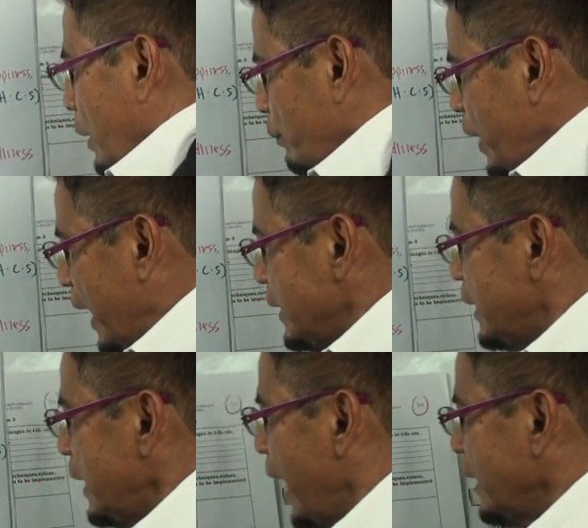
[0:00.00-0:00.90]
We can
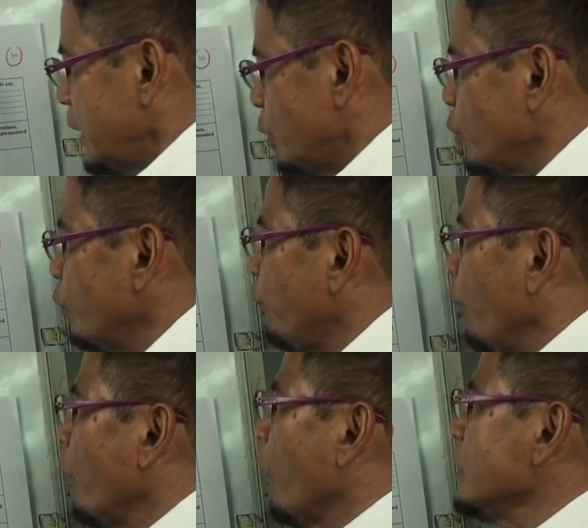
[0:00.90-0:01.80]
see that this two
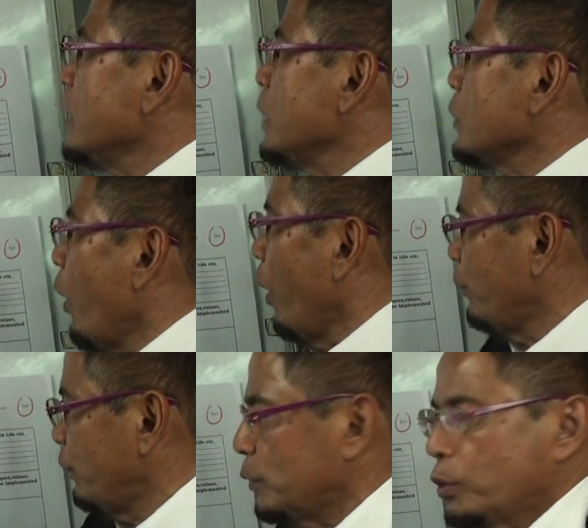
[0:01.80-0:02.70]
flow consists of
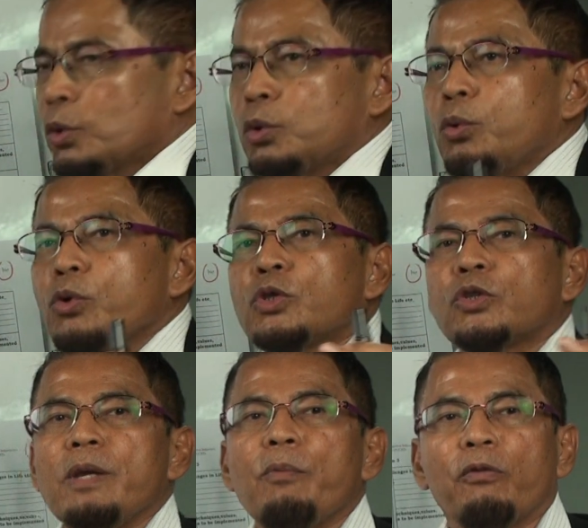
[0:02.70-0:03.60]
two
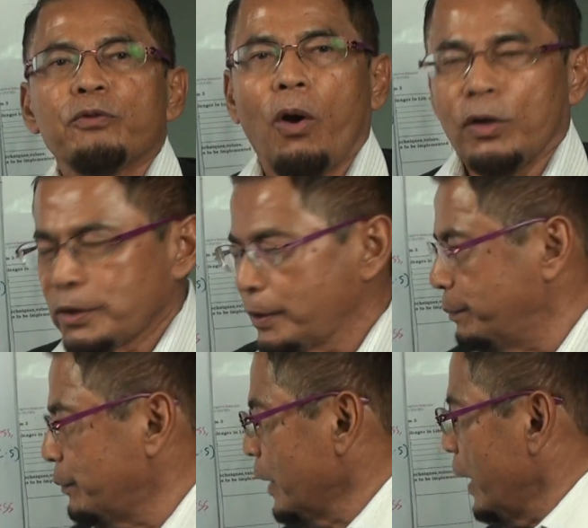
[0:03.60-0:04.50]
stream of thoughts.
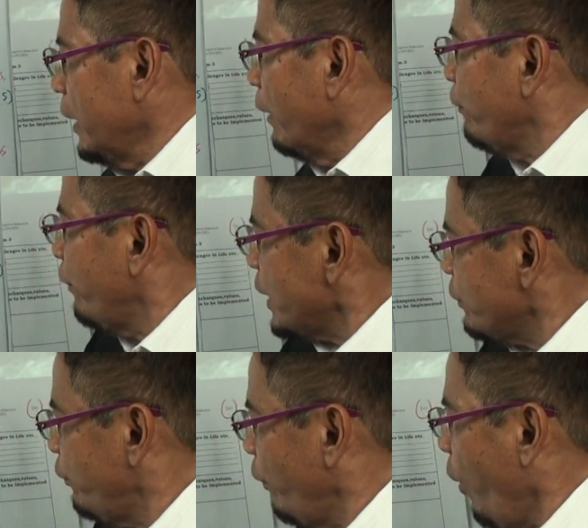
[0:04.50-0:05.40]
The
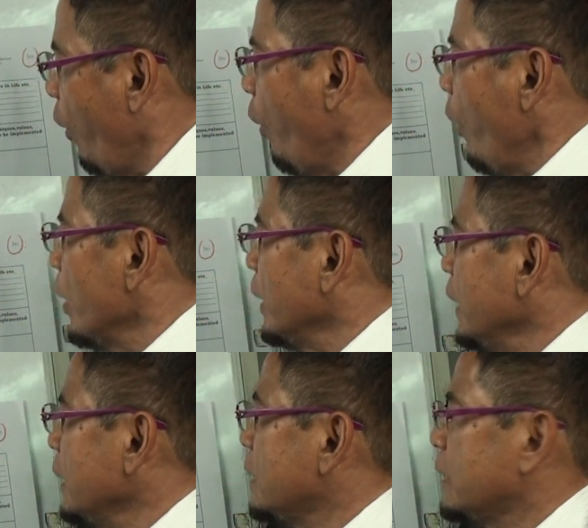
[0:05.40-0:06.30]
first flow
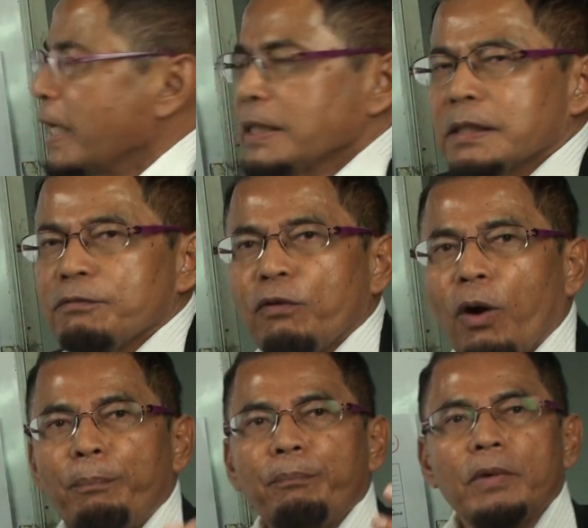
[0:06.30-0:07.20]
is just
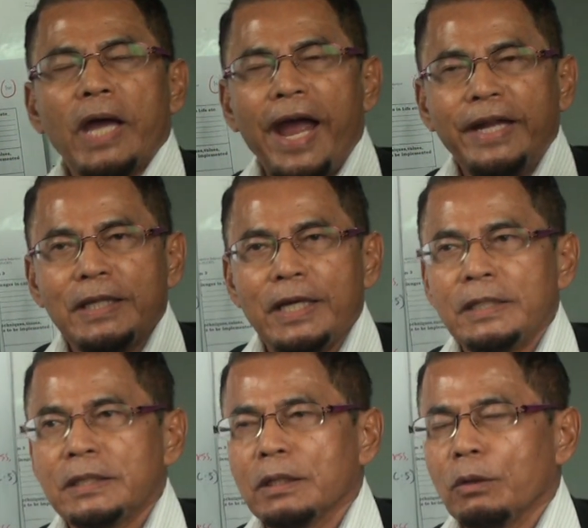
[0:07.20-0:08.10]
from
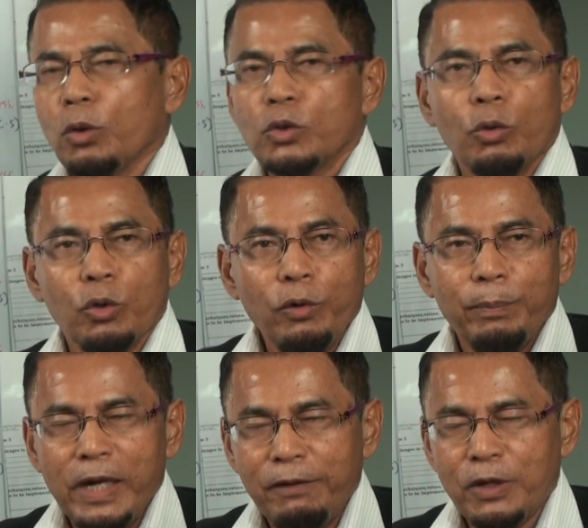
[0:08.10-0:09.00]
atheists, those who don't
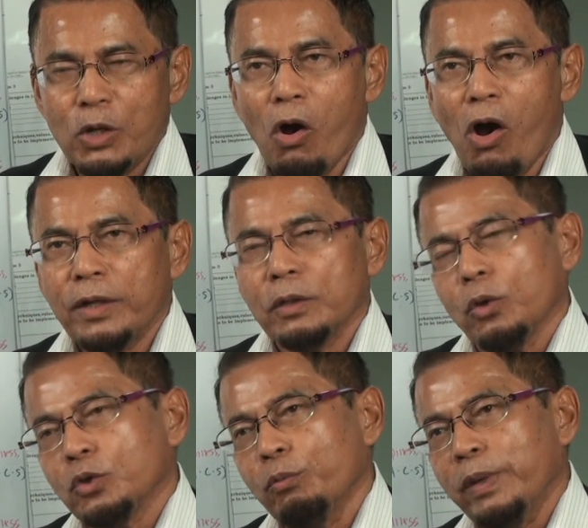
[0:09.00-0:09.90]
believe in God,
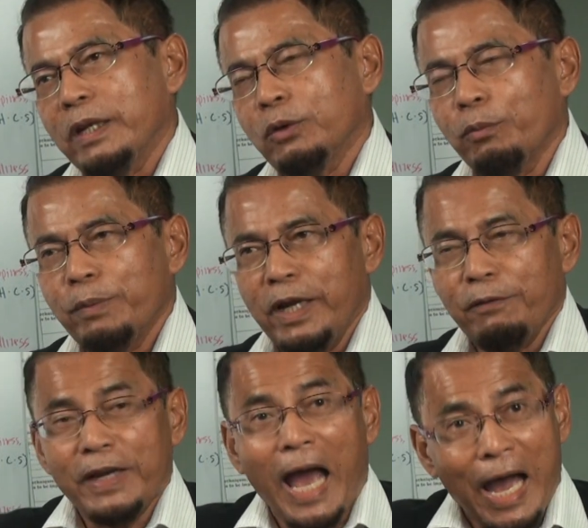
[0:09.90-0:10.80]
those who don't
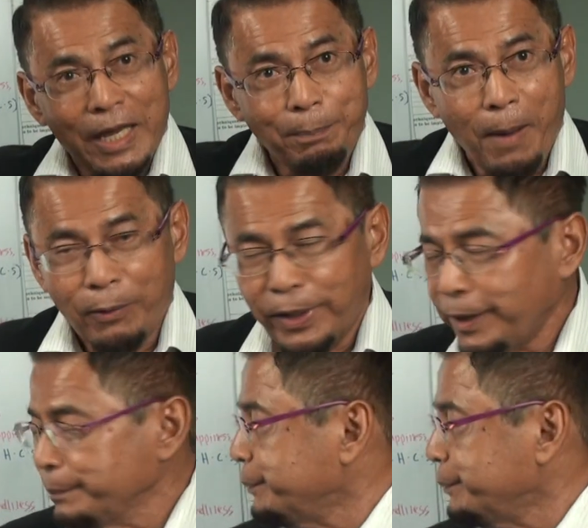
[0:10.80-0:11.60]
believe in a higher power.